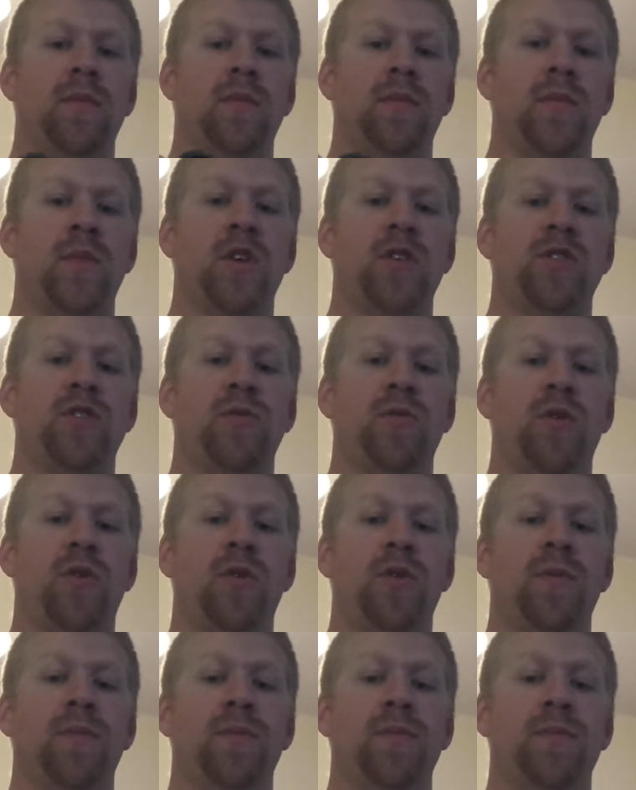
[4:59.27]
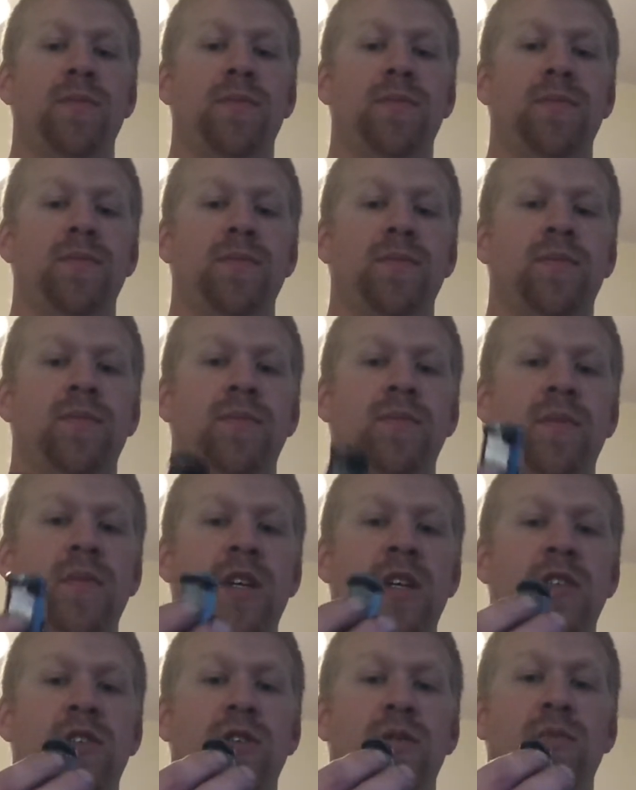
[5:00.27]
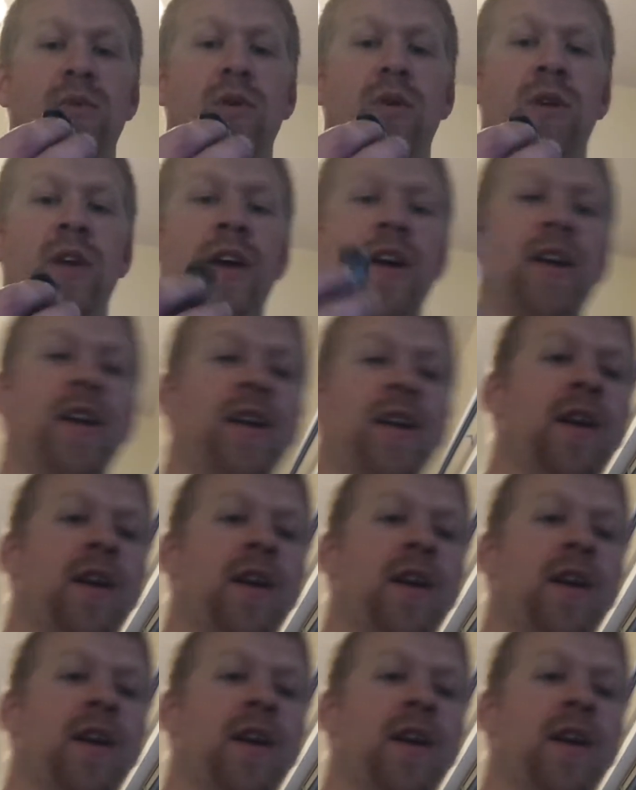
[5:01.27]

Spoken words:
There's your bolt. That's your bolt head.